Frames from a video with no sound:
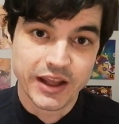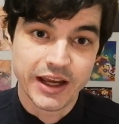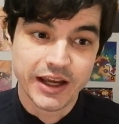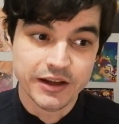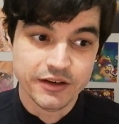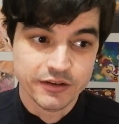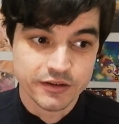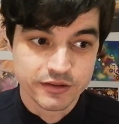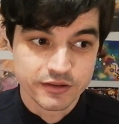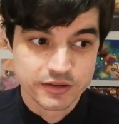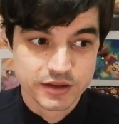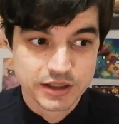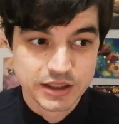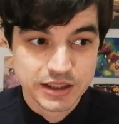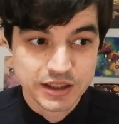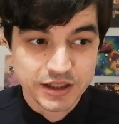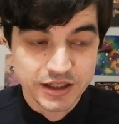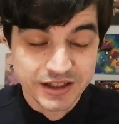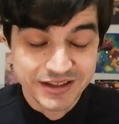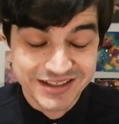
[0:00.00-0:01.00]
that, and
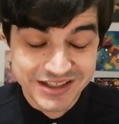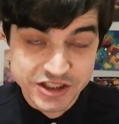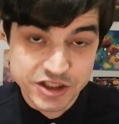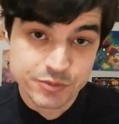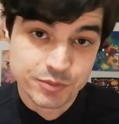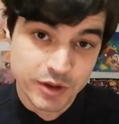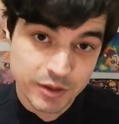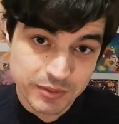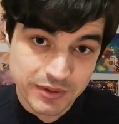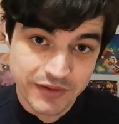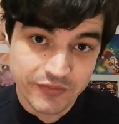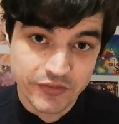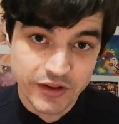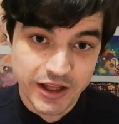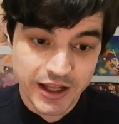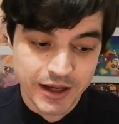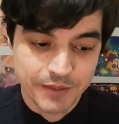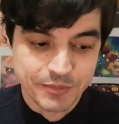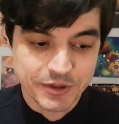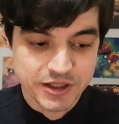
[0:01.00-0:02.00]
addiction people after
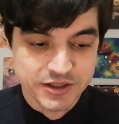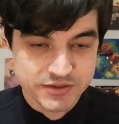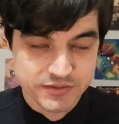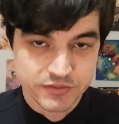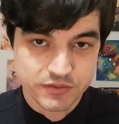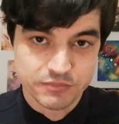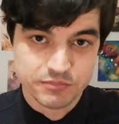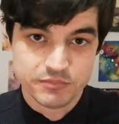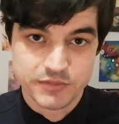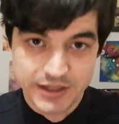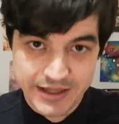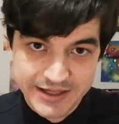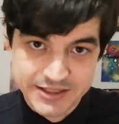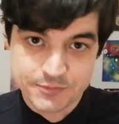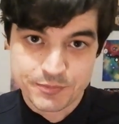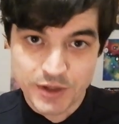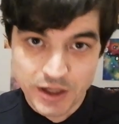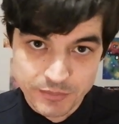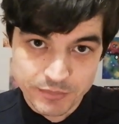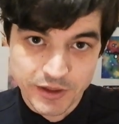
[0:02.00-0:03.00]
that, because the
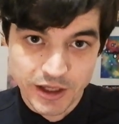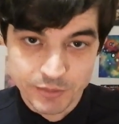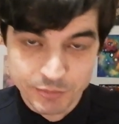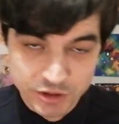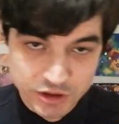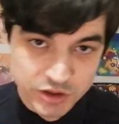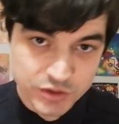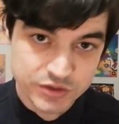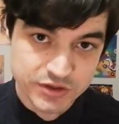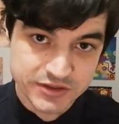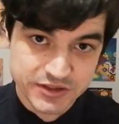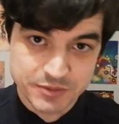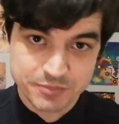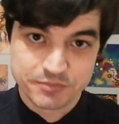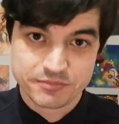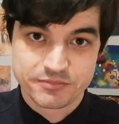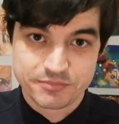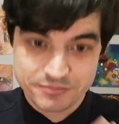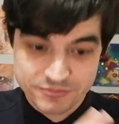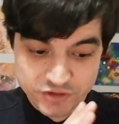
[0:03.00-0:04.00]
diazepam that I've been using to
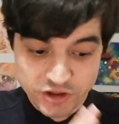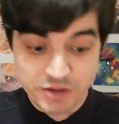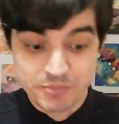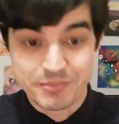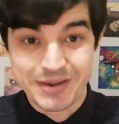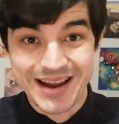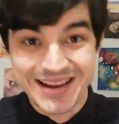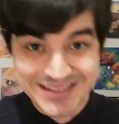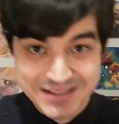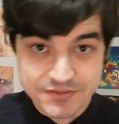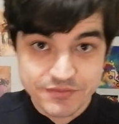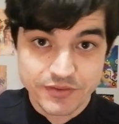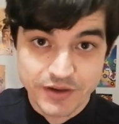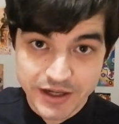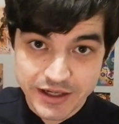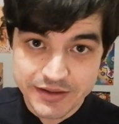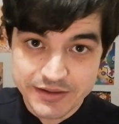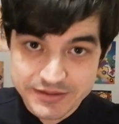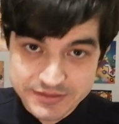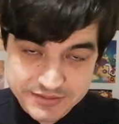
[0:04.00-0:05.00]
try and
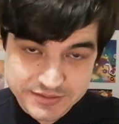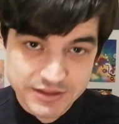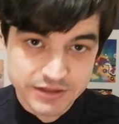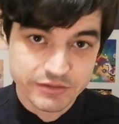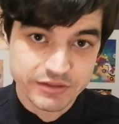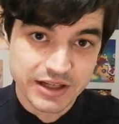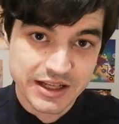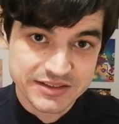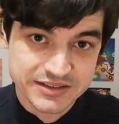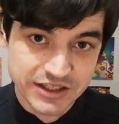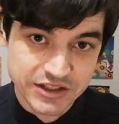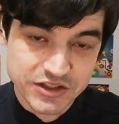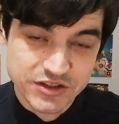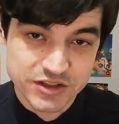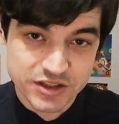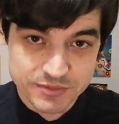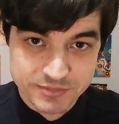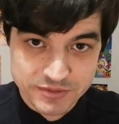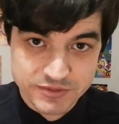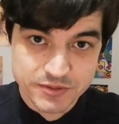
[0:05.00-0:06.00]
pacify these
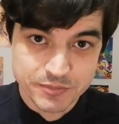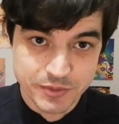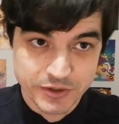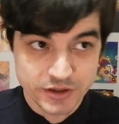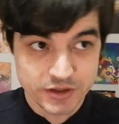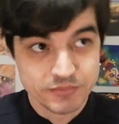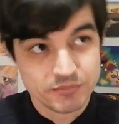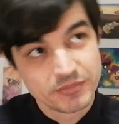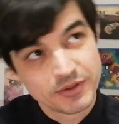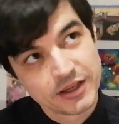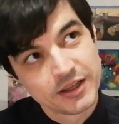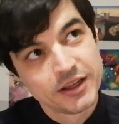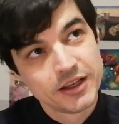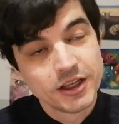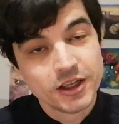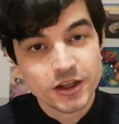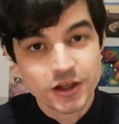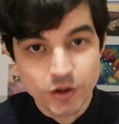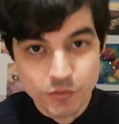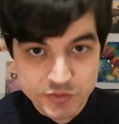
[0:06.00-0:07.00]
derealization symptoms, but
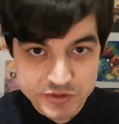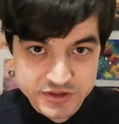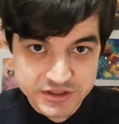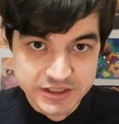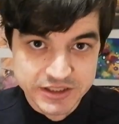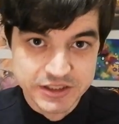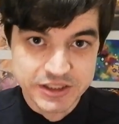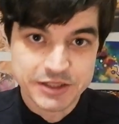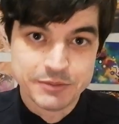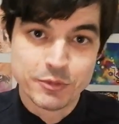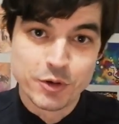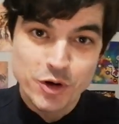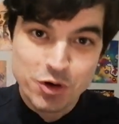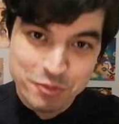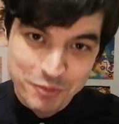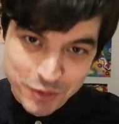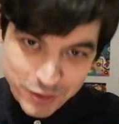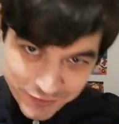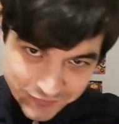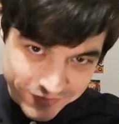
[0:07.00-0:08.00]
obviously you need more
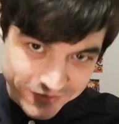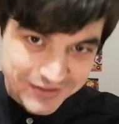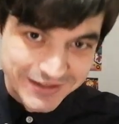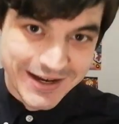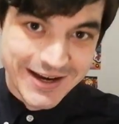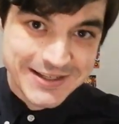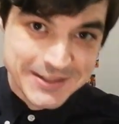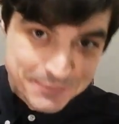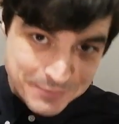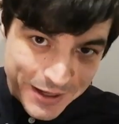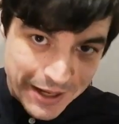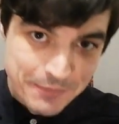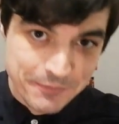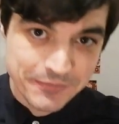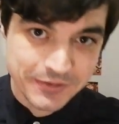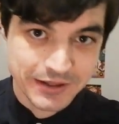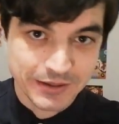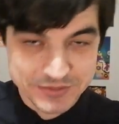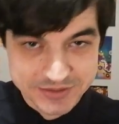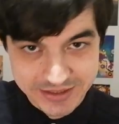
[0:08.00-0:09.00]
and more of the
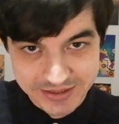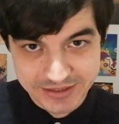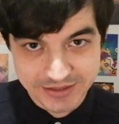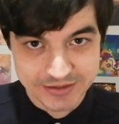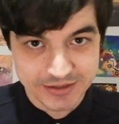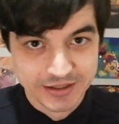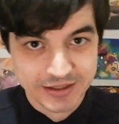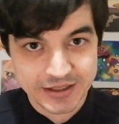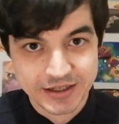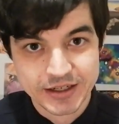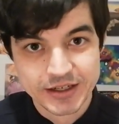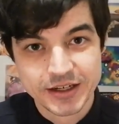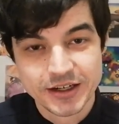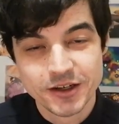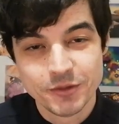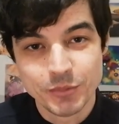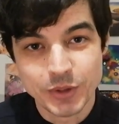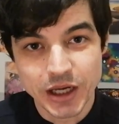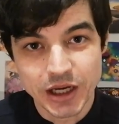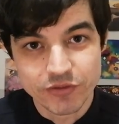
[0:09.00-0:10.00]
diazepam, and I was getting a
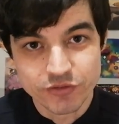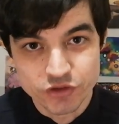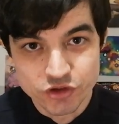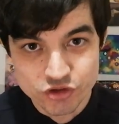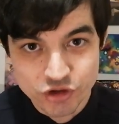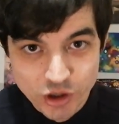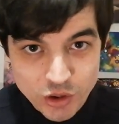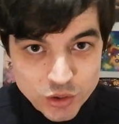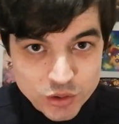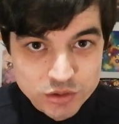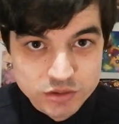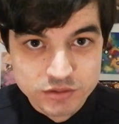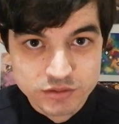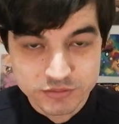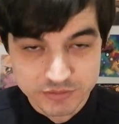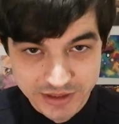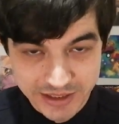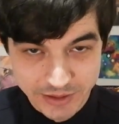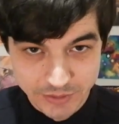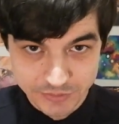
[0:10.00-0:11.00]
bit out of control,
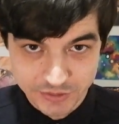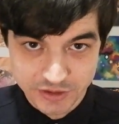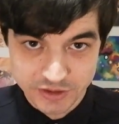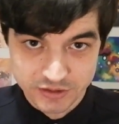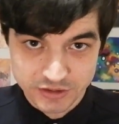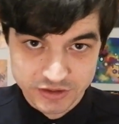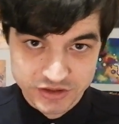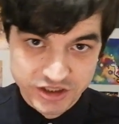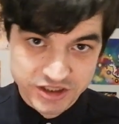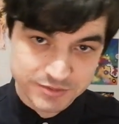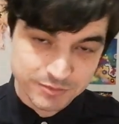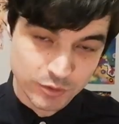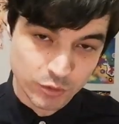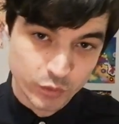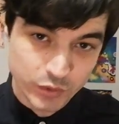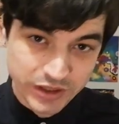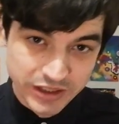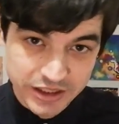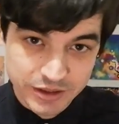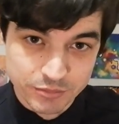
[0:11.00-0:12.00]
now on a legitimate
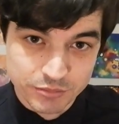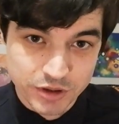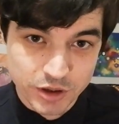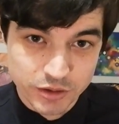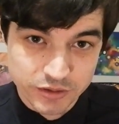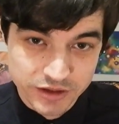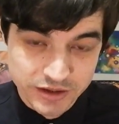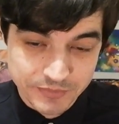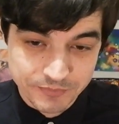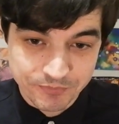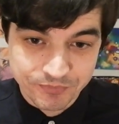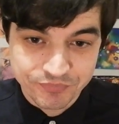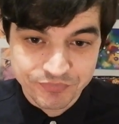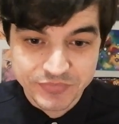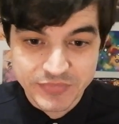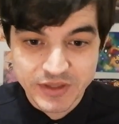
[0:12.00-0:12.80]
weaning program.